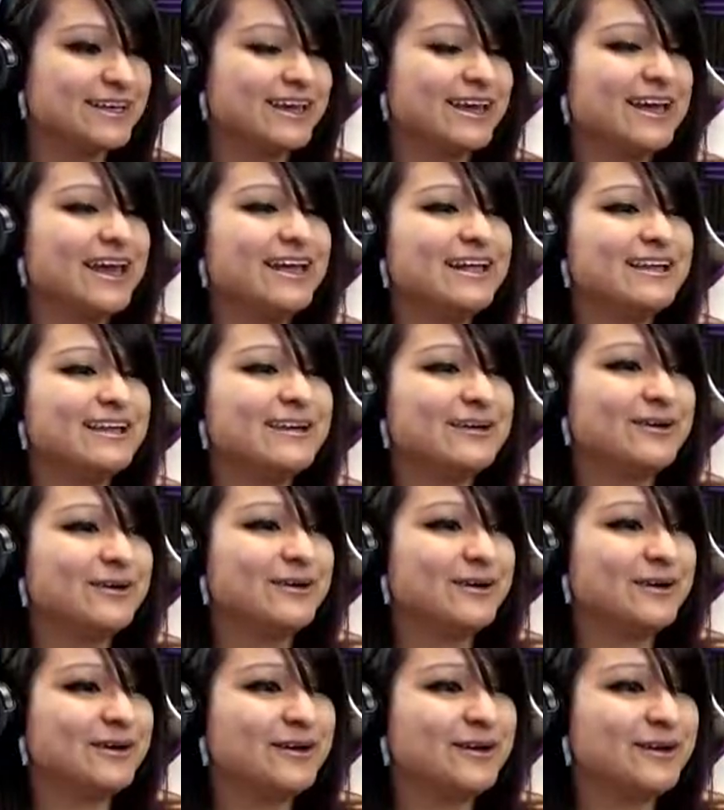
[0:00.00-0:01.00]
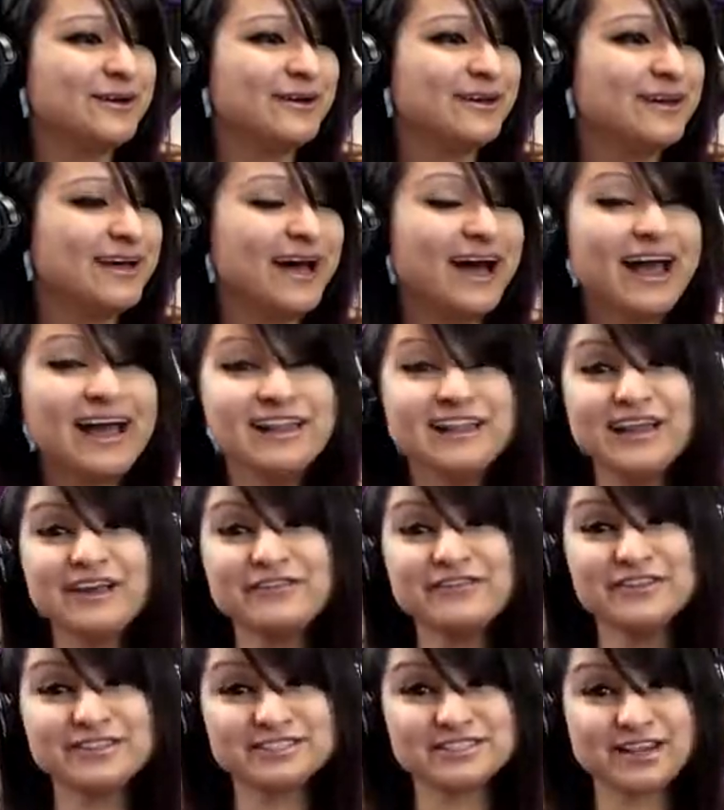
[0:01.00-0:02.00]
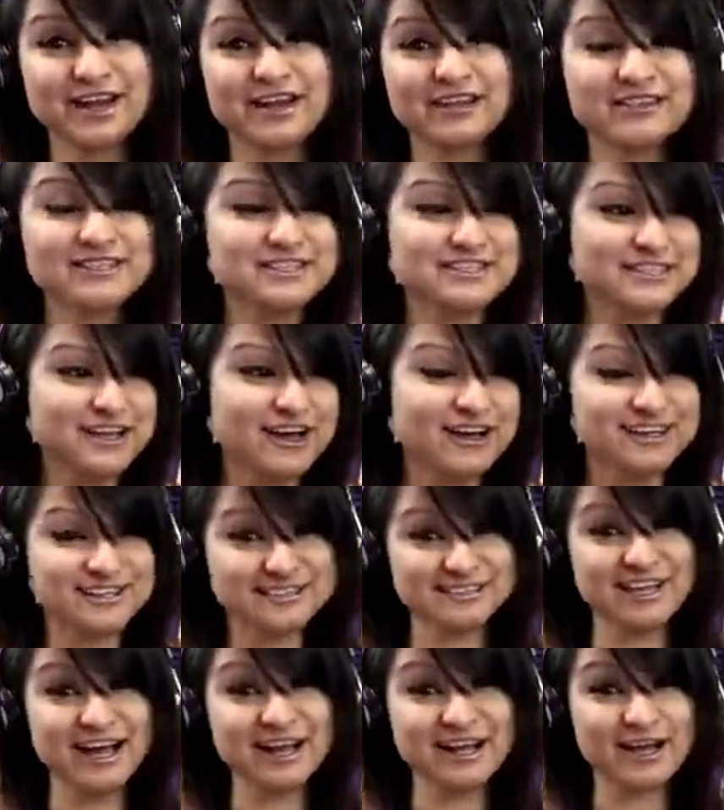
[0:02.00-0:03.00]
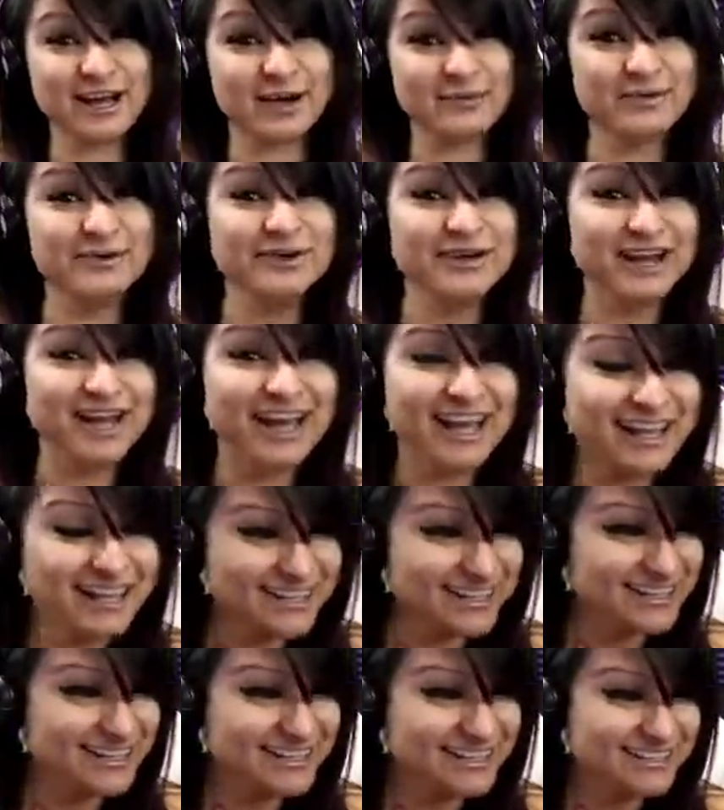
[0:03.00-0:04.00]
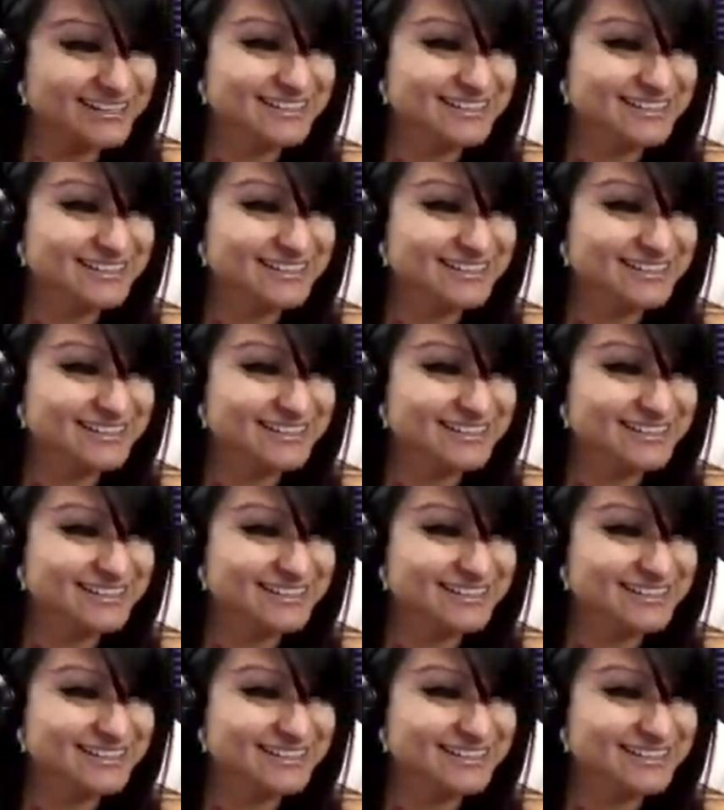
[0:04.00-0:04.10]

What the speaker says: And oh, I love this song. This song is not copyrighted.